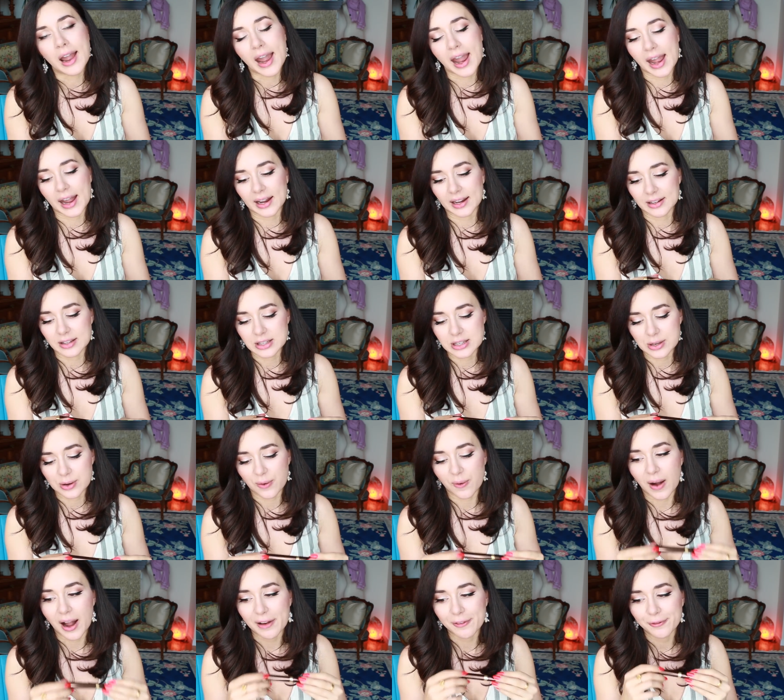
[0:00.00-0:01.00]
And
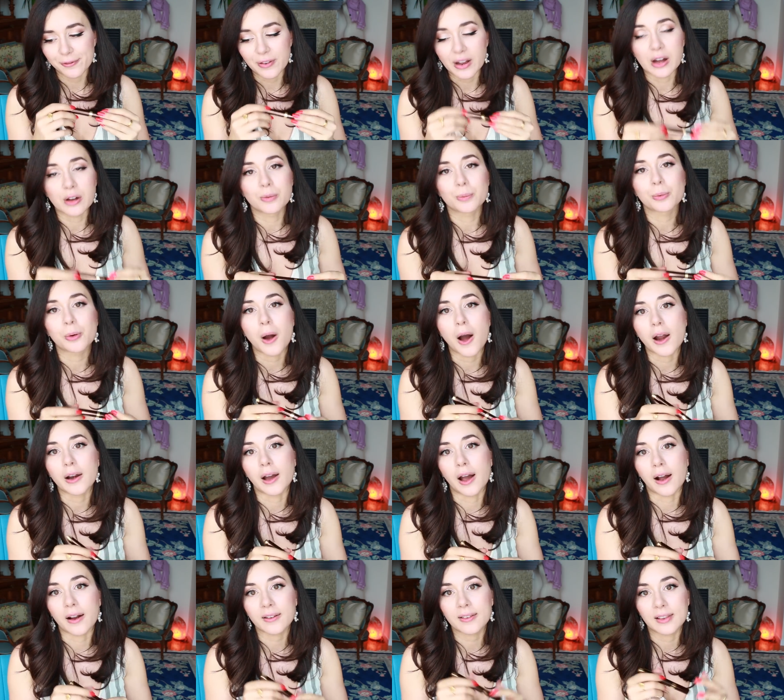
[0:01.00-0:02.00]
so I found
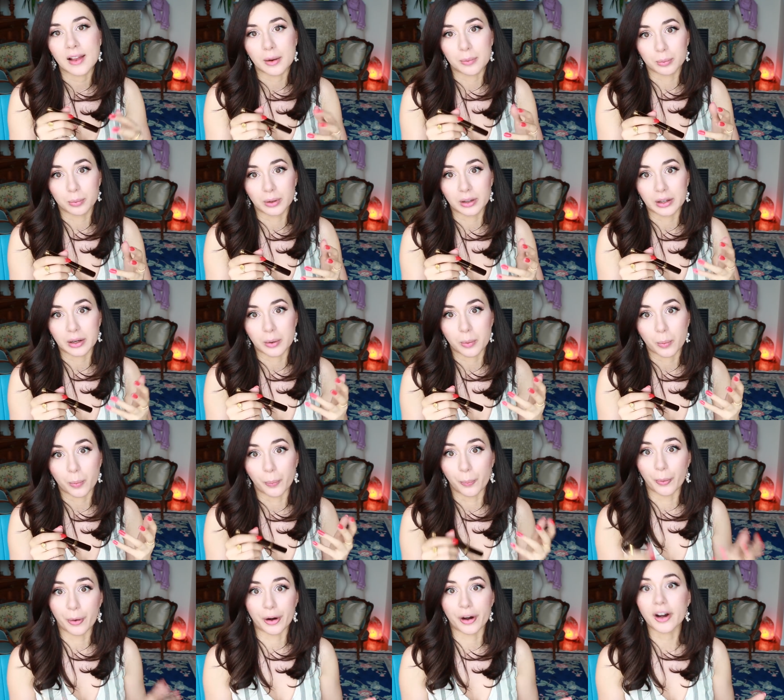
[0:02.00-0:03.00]
products that really
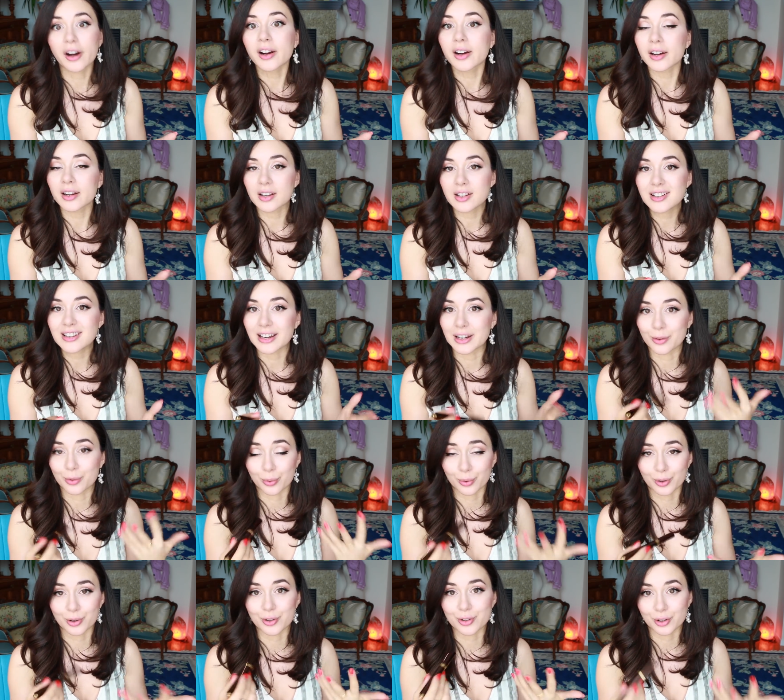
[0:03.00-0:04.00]
work in
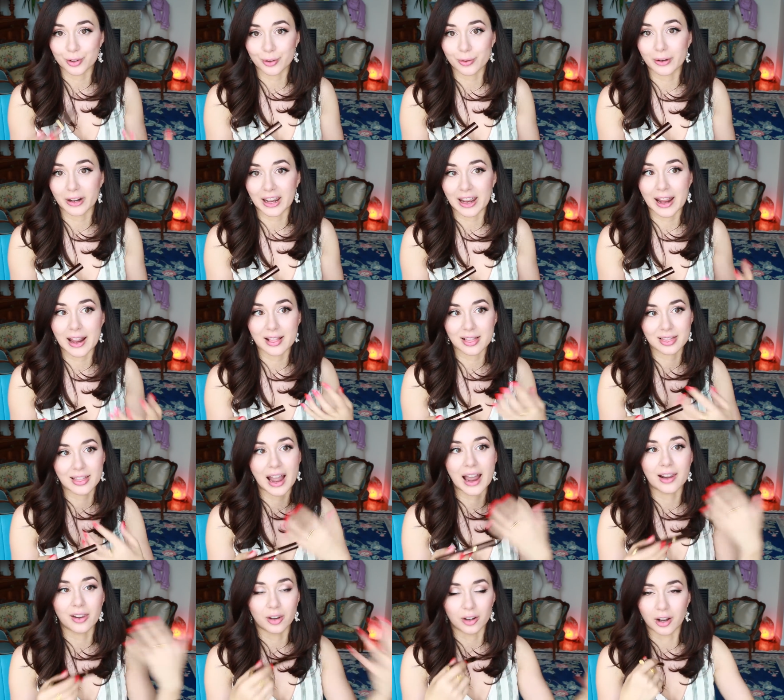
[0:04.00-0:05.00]
order to create
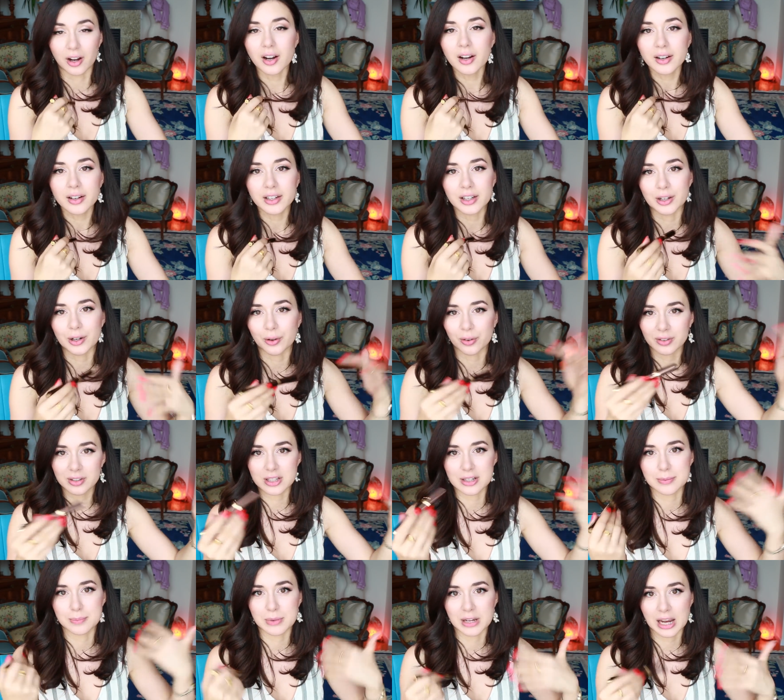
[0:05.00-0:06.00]
that look, you know,
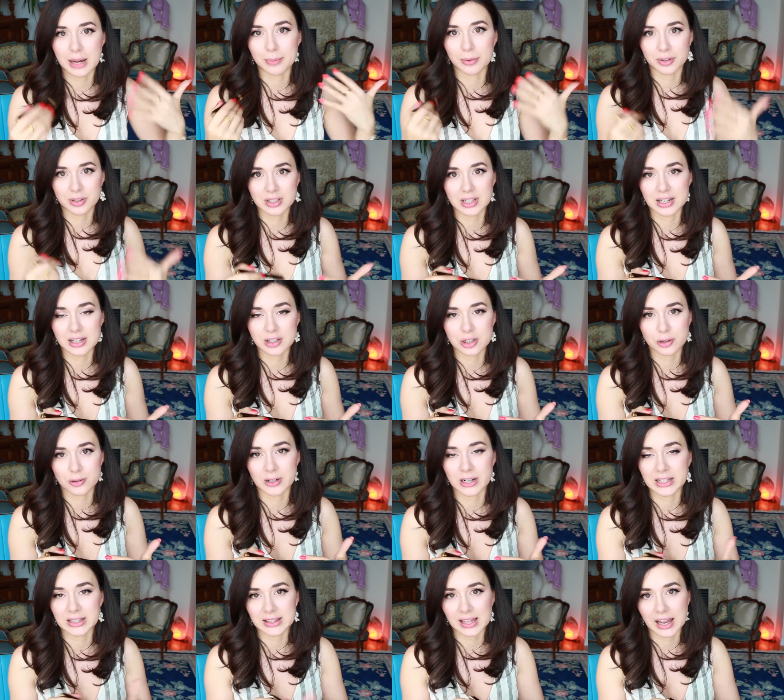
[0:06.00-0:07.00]
to be able to
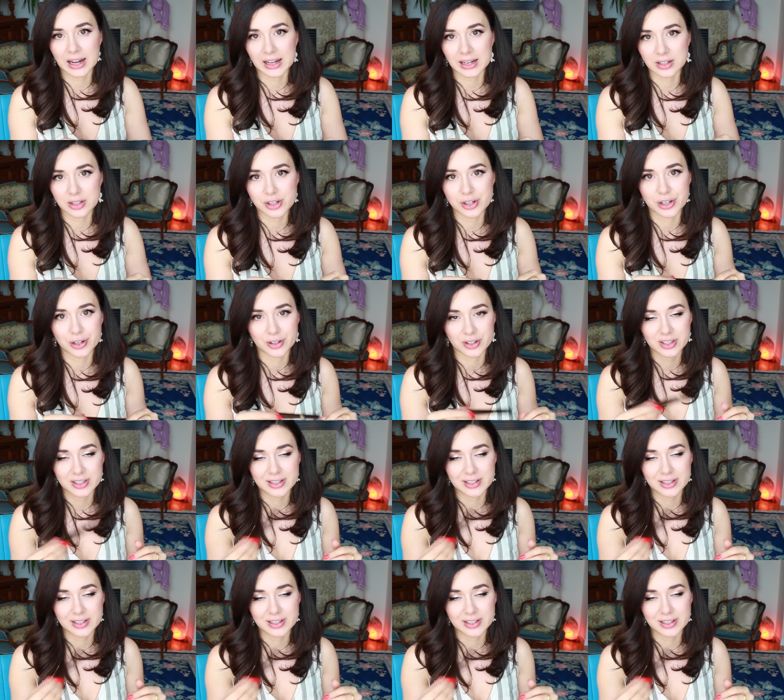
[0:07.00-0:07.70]
integrate that into your